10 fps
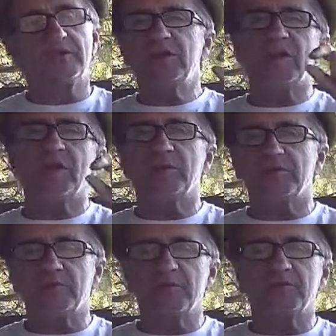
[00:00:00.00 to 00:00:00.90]
teacup,
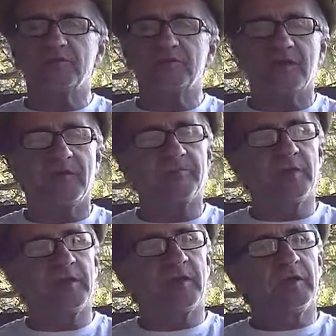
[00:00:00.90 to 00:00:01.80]
as we used to say,
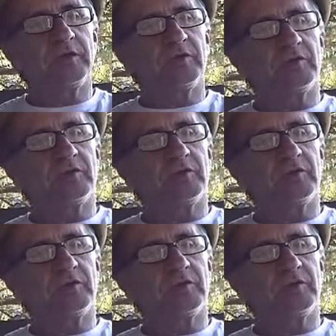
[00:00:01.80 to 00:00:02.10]
you